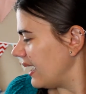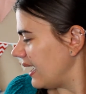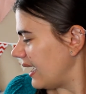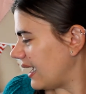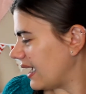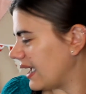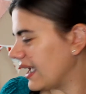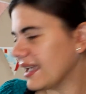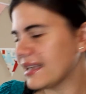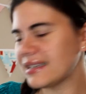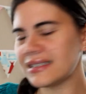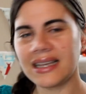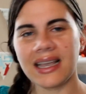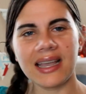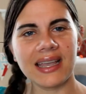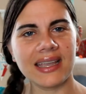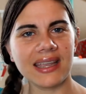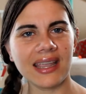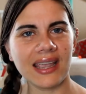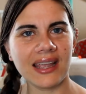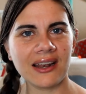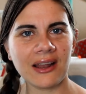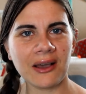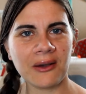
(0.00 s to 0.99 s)
And I
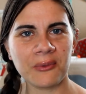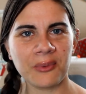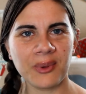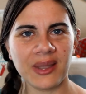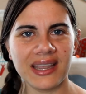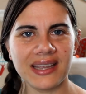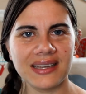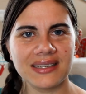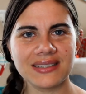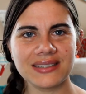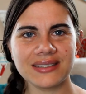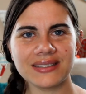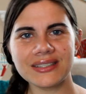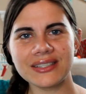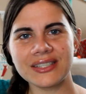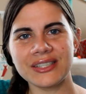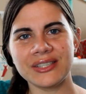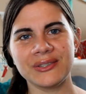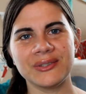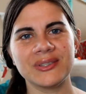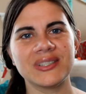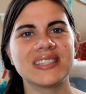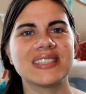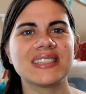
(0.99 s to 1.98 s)
cannot wait
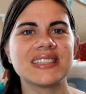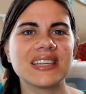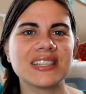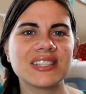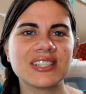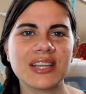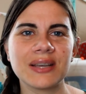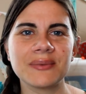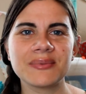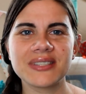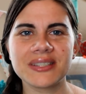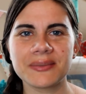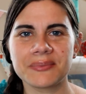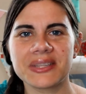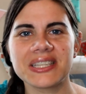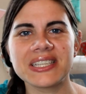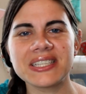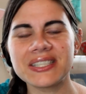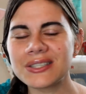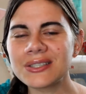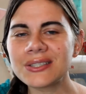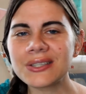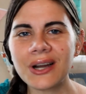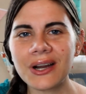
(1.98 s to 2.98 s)
to stitch up some of
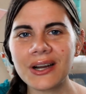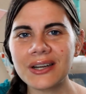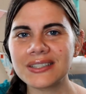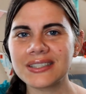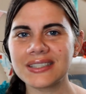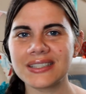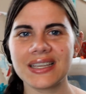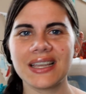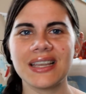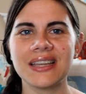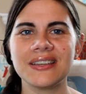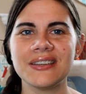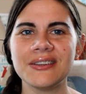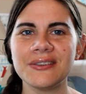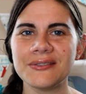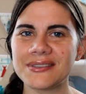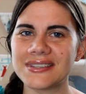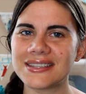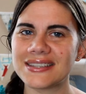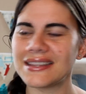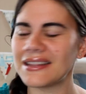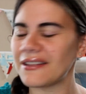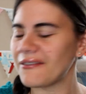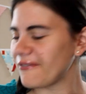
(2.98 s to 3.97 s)
these charts and
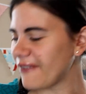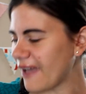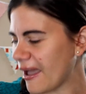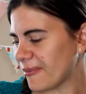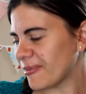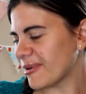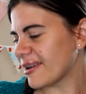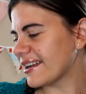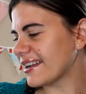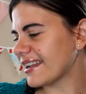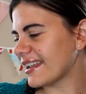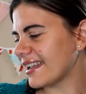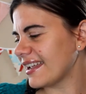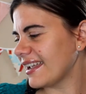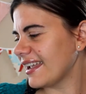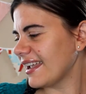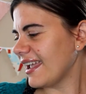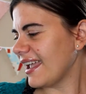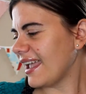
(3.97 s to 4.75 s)
use the fabric.